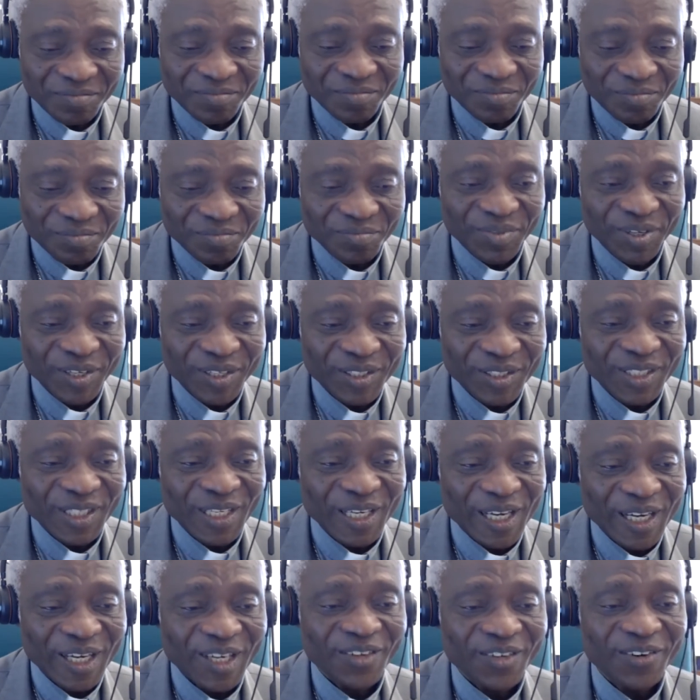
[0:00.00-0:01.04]
beings
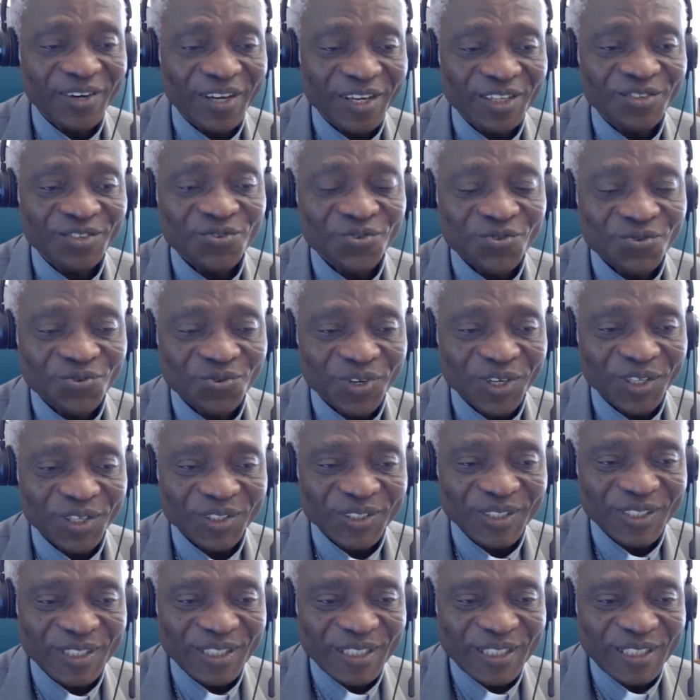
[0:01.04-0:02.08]
are crying to us.
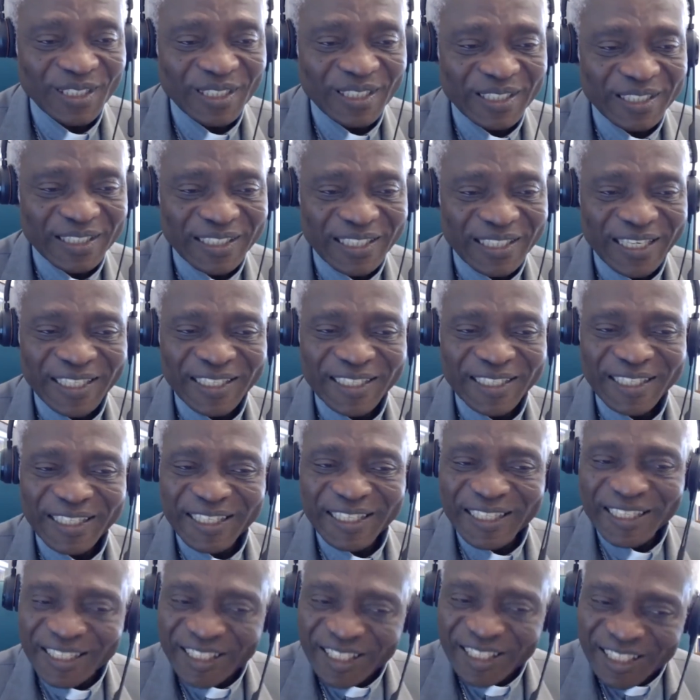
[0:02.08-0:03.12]
Then
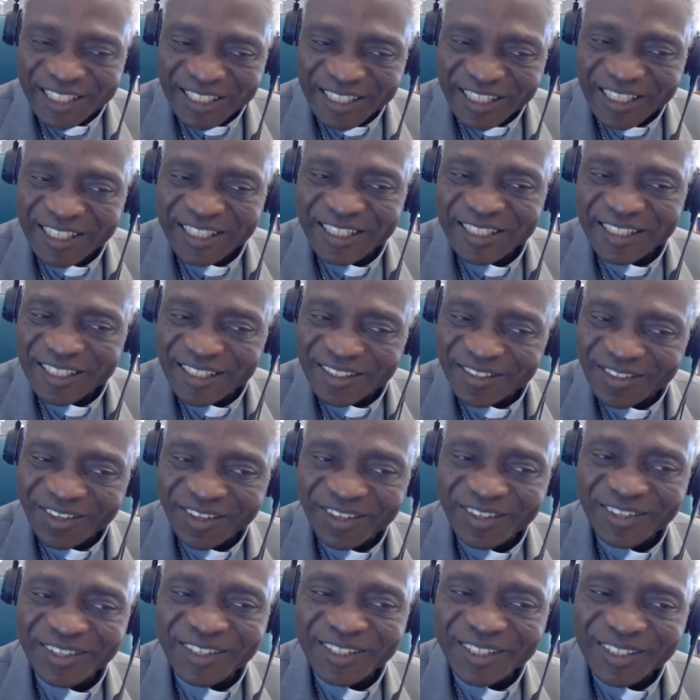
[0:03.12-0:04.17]

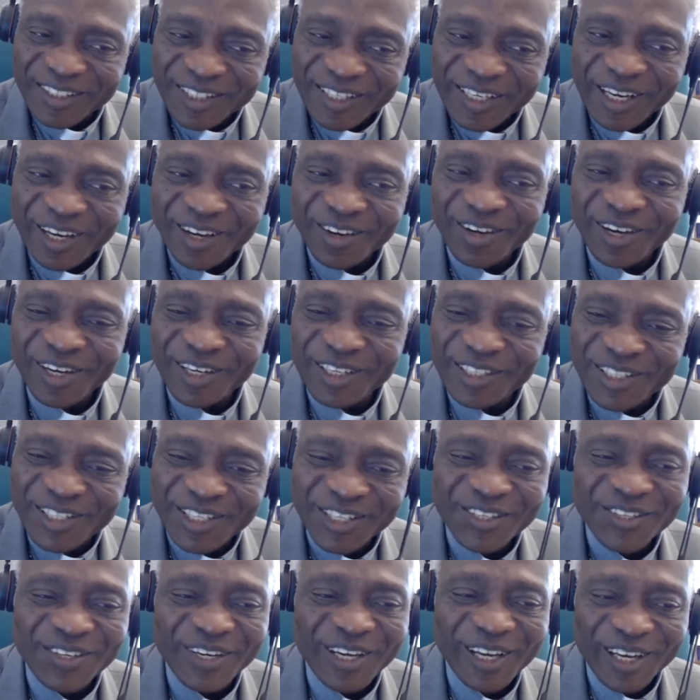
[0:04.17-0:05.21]

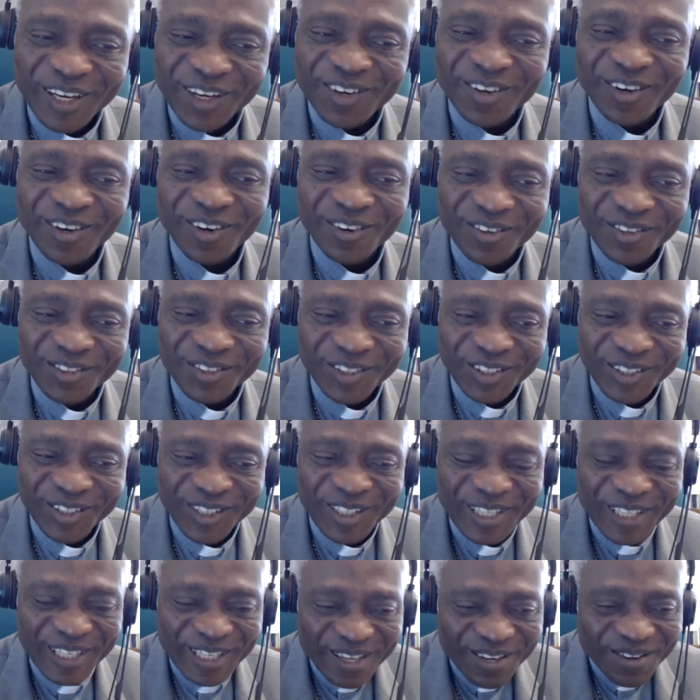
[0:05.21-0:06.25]
integral
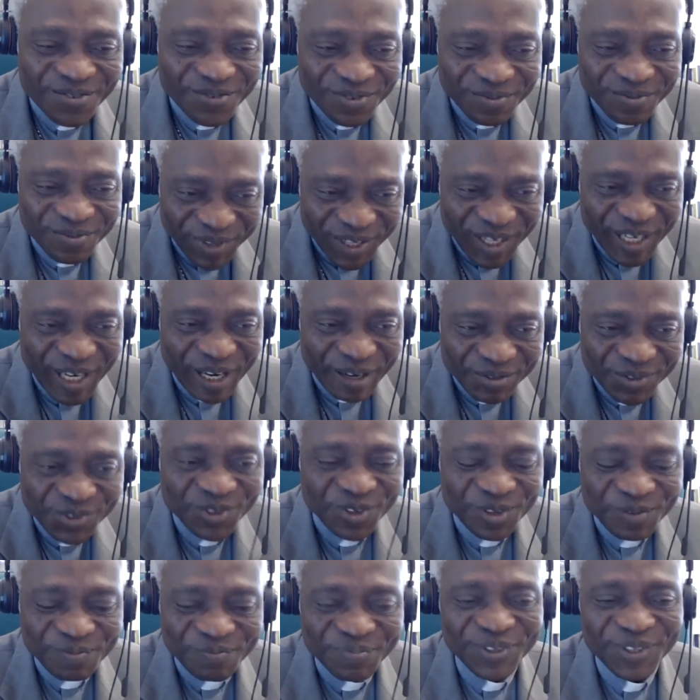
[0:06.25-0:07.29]
ecology becomes
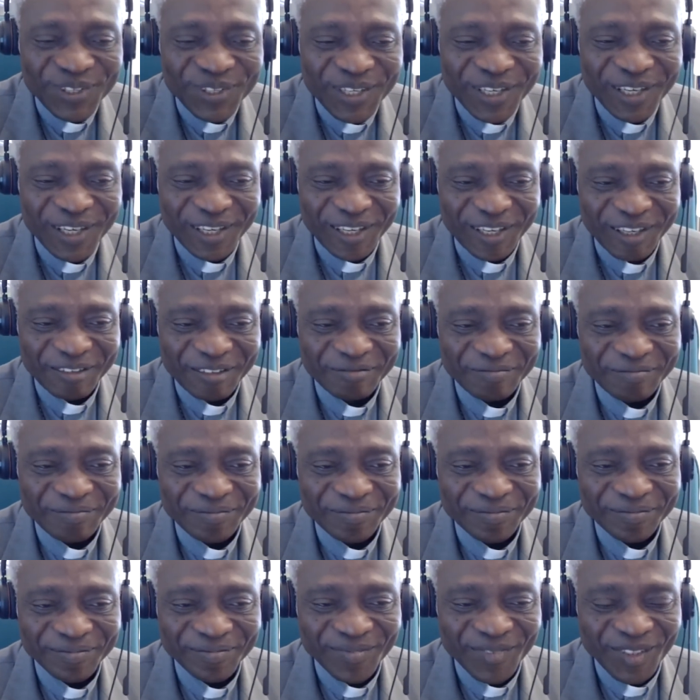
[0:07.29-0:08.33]
complete there.
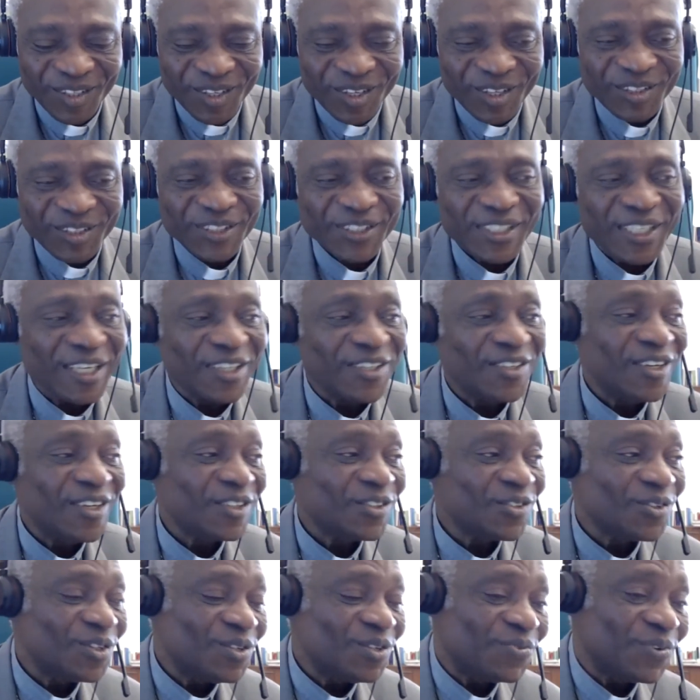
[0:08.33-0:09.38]
Concern not
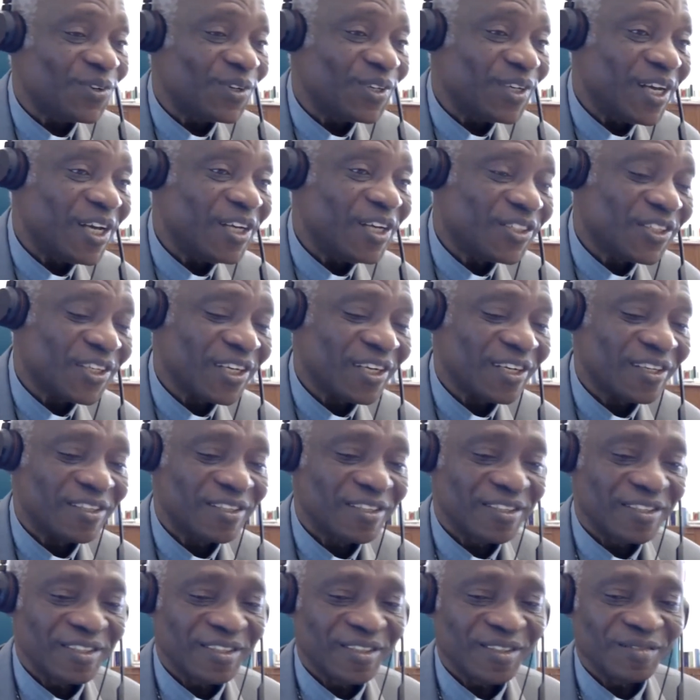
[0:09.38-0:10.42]
only for nature,
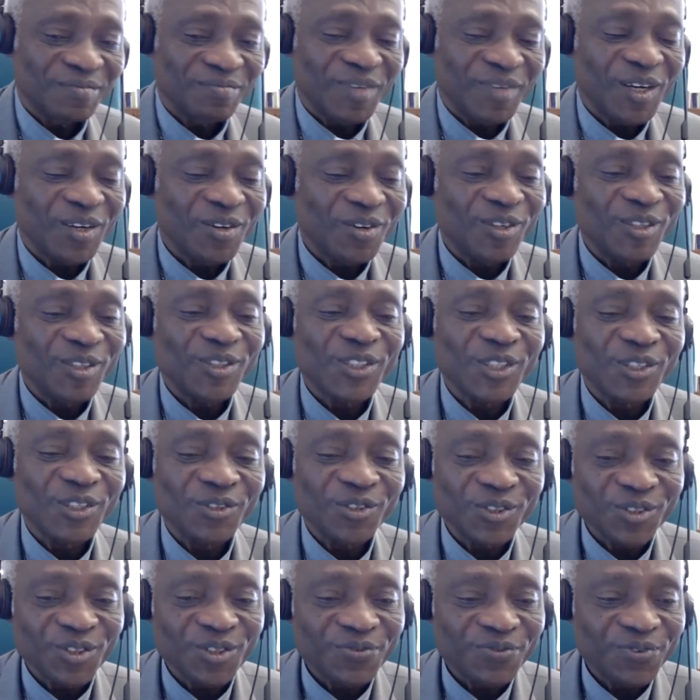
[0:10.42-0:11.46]
but concern
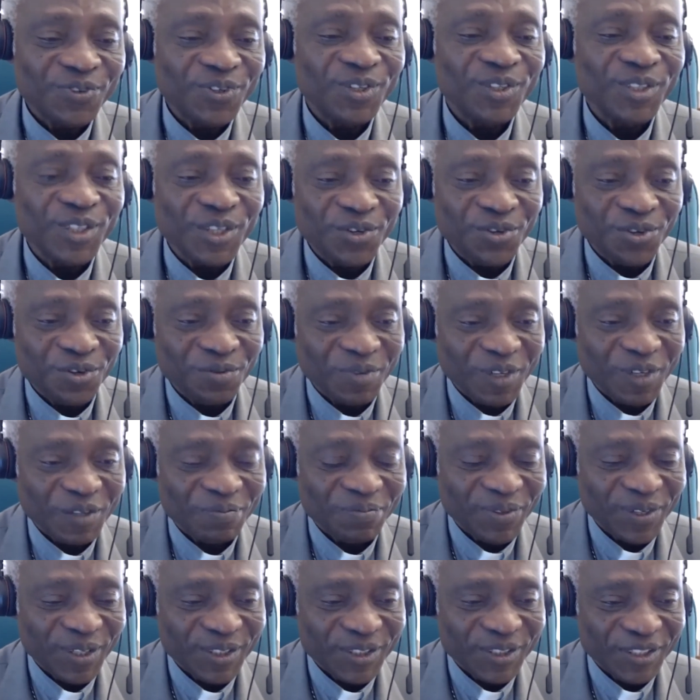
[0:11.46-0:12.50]
also for the human
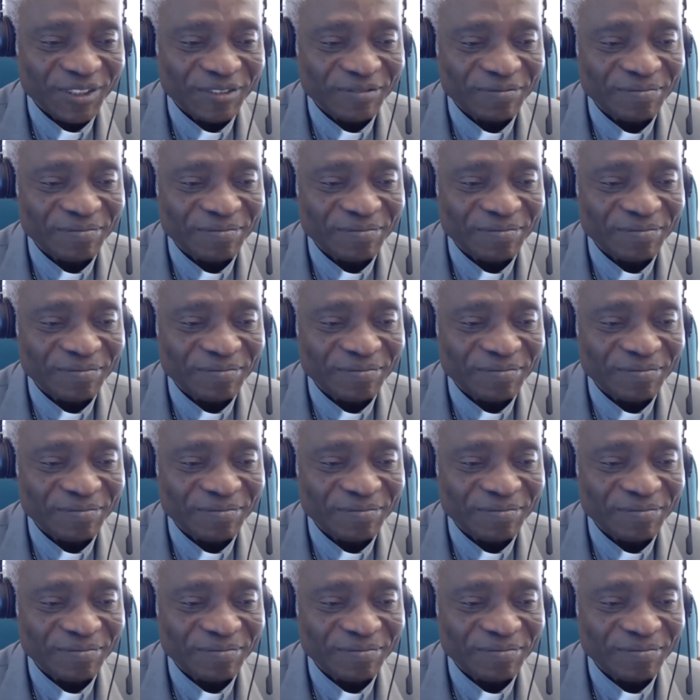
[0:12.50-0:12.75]
person.